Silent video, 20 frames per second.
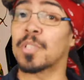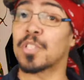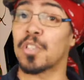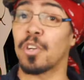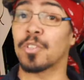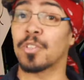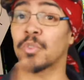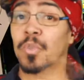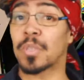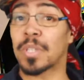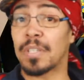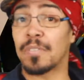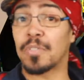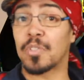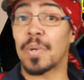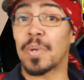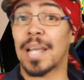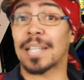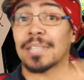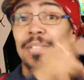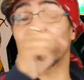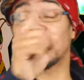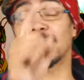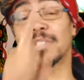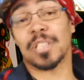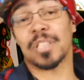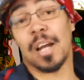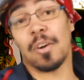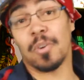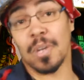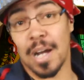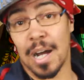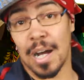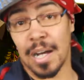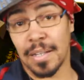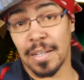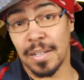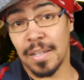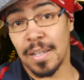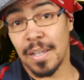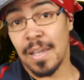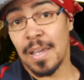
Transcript: which also gives you access to Shao Kahn.